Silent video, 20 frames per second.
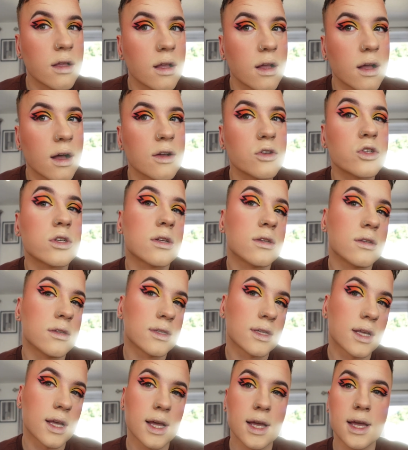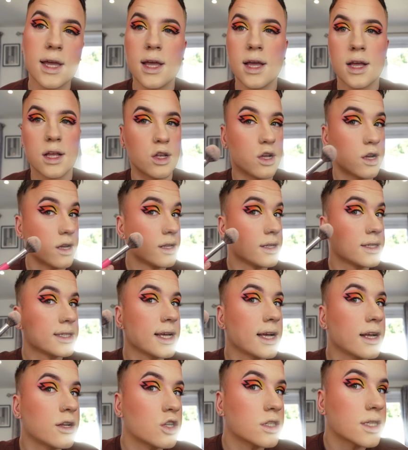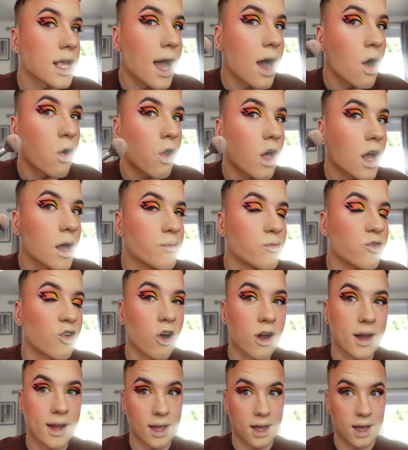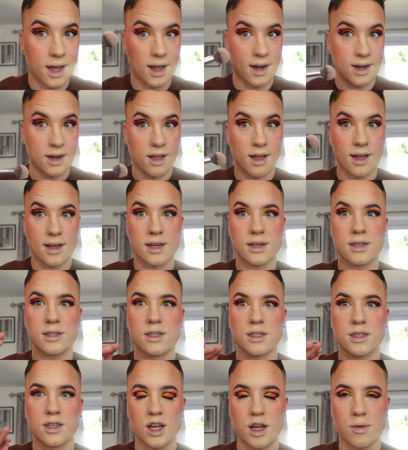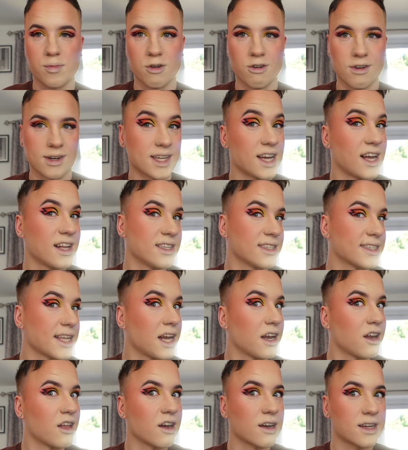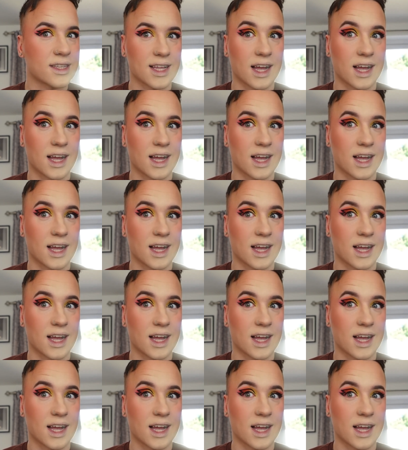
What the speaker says: As you can see just how like bright and like super intense that looks.